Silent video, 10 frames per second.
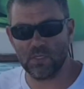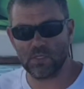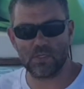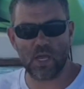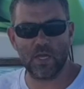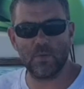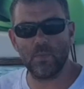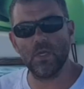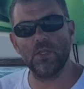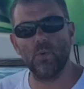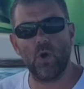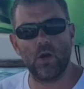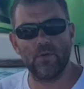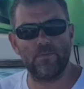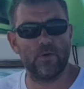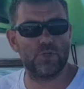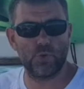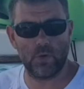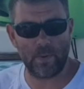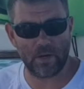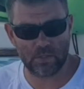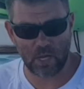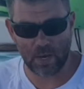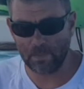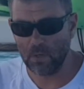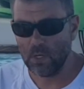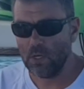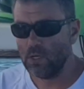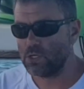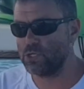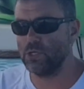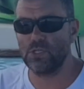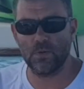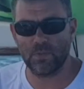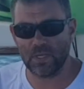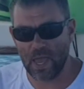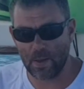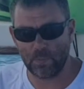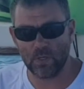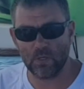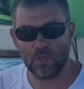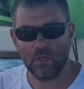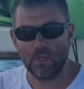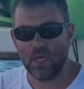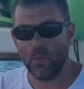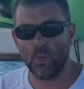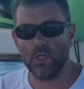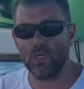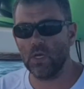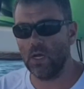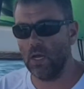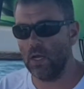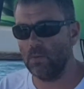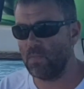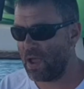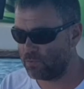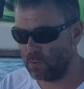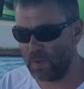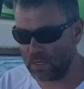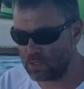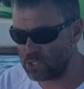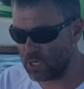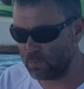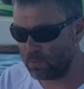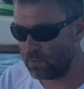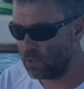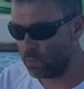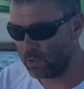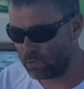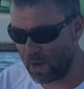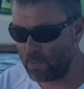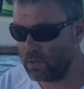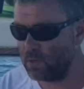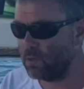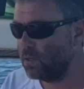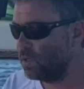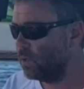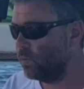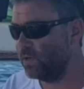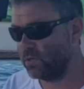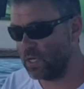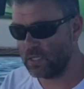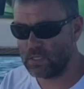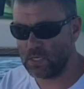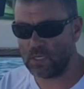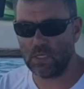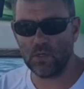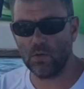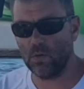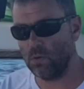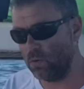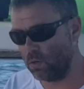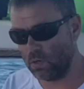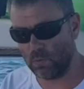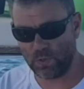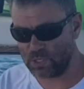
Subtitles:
is designed to be in the water for a short amount of time. Should something happen and we have to abandon ship, we grab it, we either get in the dinghy or we